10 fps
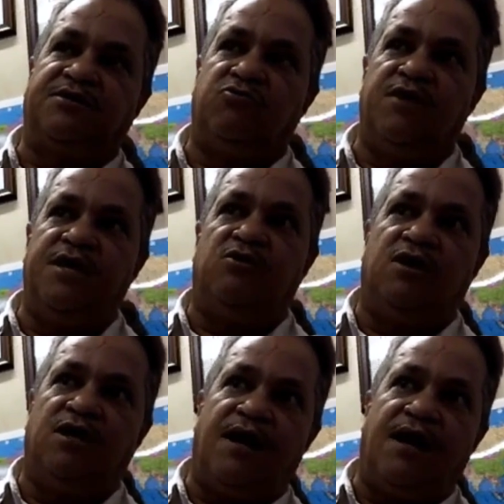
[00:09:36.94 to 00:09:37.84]
Rio
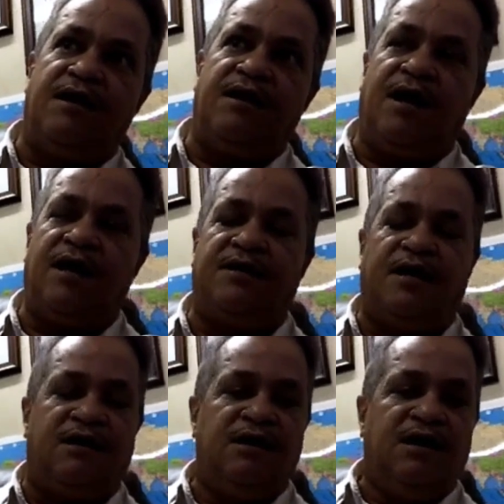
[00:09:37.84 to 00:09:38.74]
and
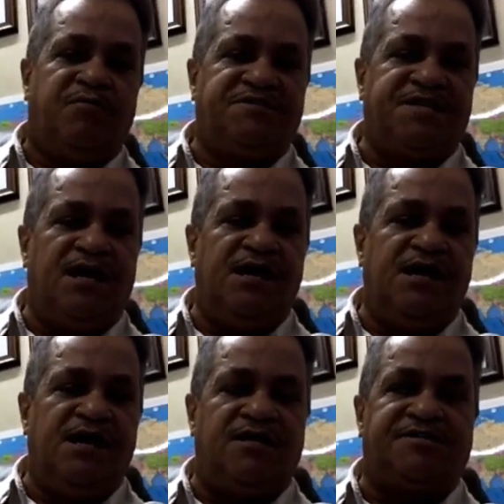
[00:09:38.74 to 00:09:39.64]
Brasilia
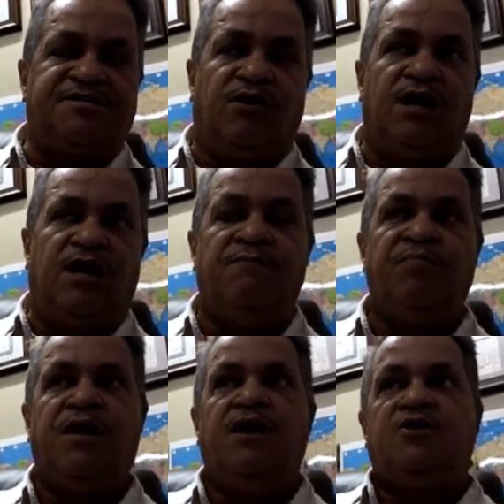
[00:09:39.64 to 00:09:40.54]
and so on.
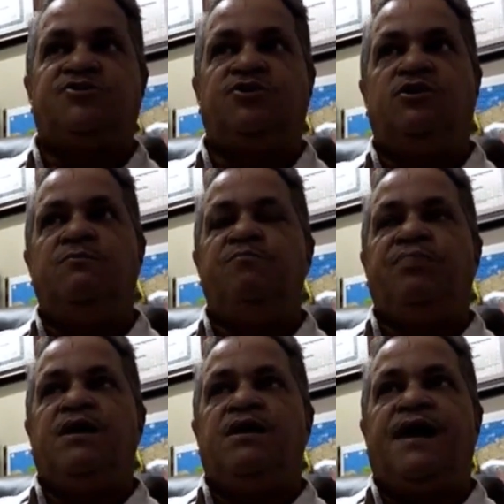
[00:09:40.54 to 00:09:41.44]
So
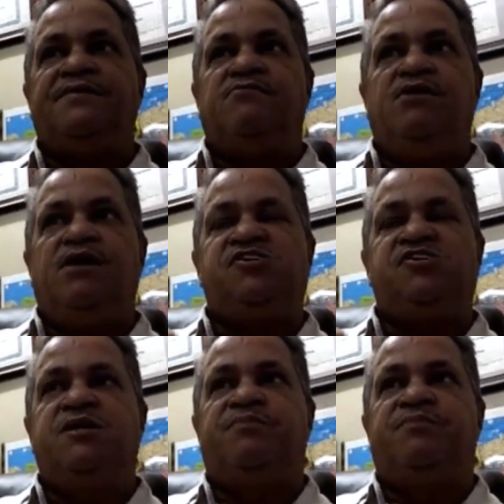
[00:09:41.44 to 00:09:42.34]
that the
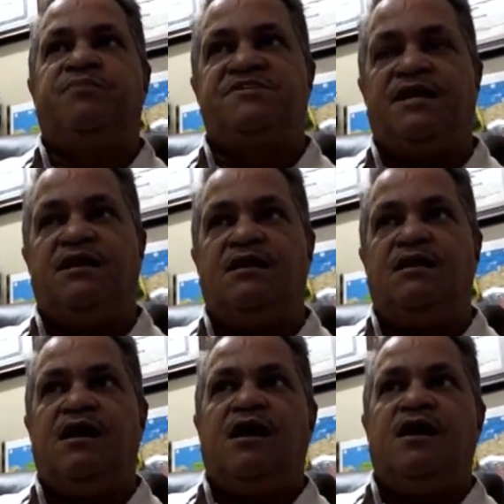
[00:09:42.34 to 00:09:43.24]
relationship with Brazil
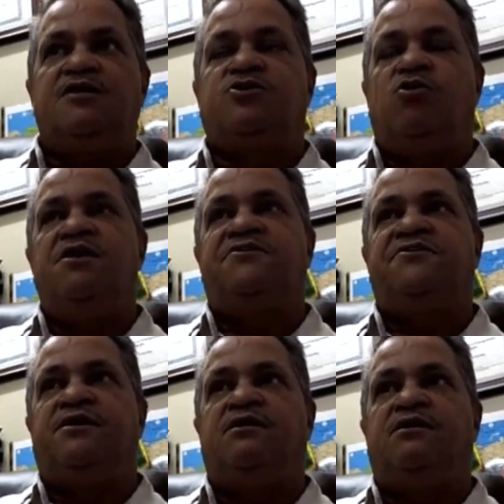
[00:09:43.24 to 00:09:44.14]
is going
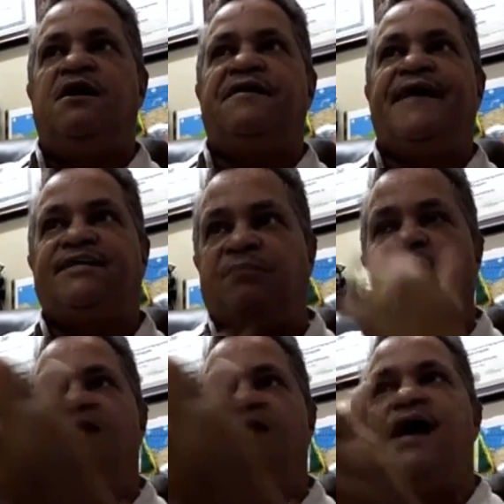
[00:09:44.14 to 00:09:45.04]
to
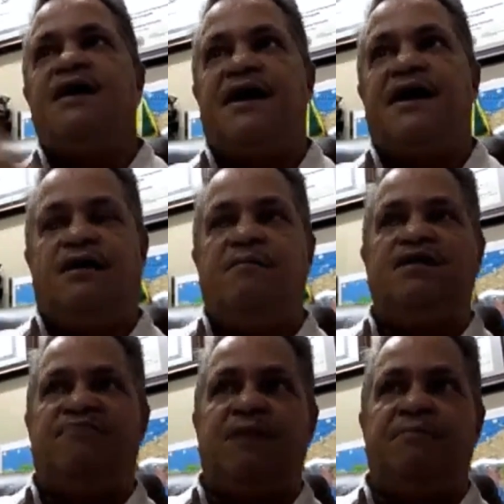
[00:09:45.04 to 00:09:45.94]
catapult Guyana economic
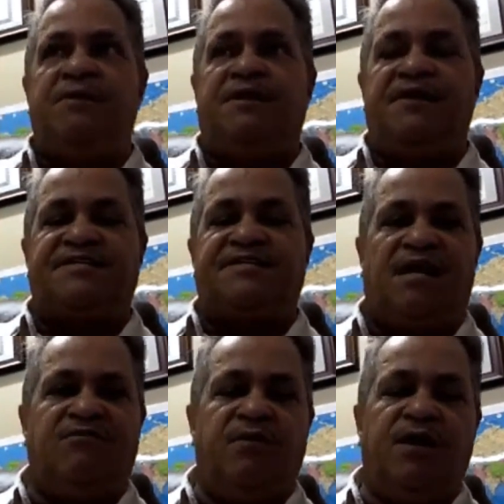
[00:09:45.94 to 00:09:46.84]
development to the next
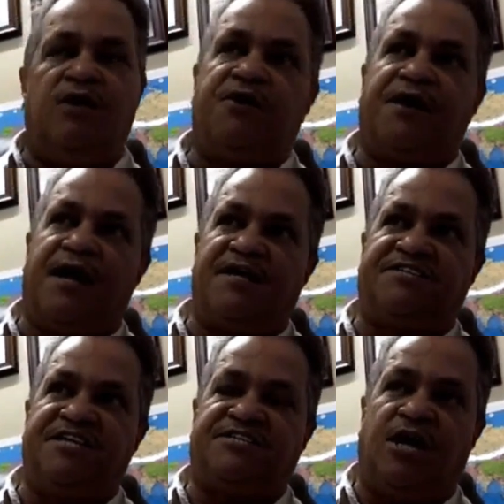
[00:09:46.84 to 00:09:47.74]
level. We are looking at a
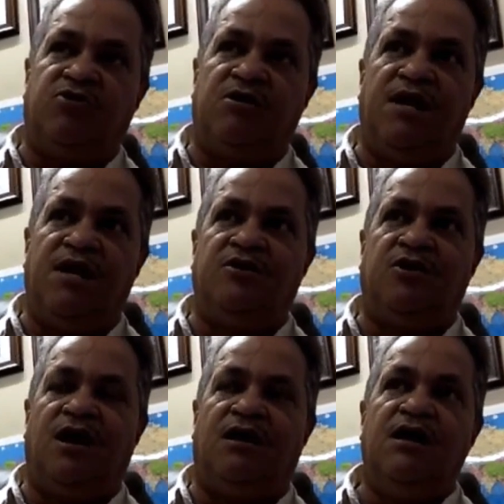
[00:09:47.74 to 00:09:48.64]
$600 million
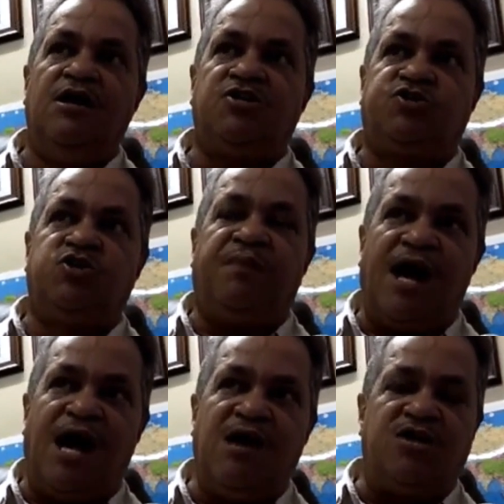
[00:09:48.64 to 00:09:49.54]
super
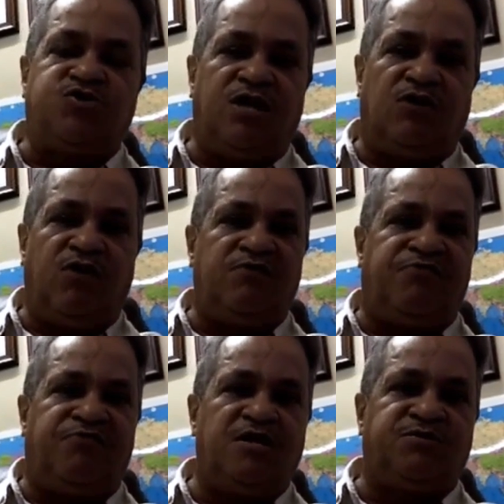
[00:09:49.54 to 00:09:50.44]
highway through the
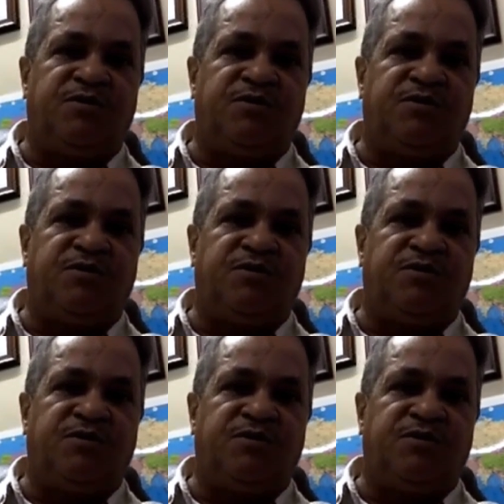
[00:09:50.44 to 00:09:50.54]
rainforest.